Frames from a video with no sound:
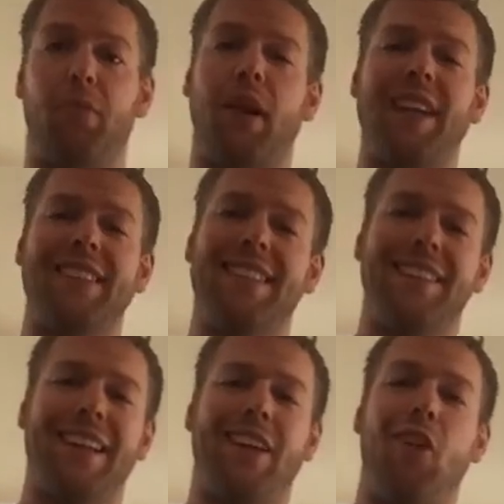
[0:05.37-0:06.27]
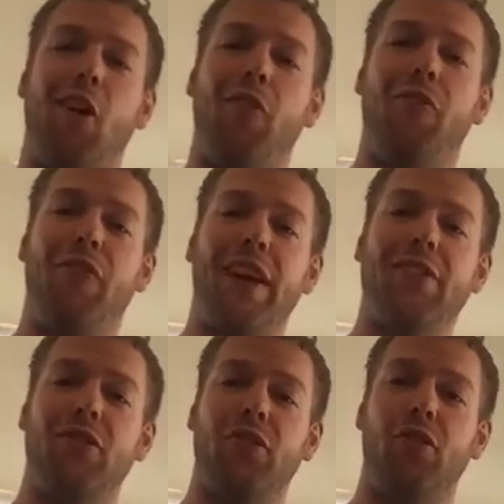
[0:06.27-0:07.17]
a process that I call
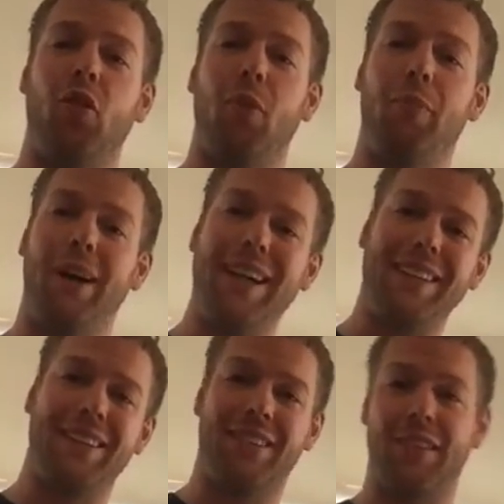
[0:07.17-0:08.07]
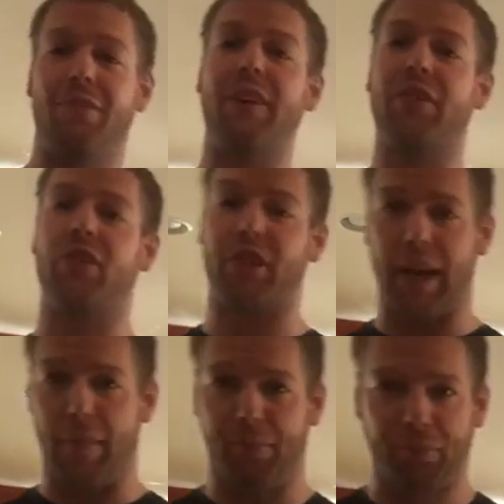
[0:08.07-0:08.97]
fix your butt to fix your
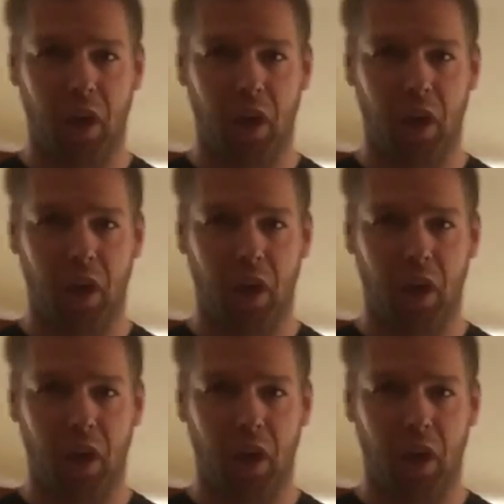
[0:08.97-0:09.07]
gut.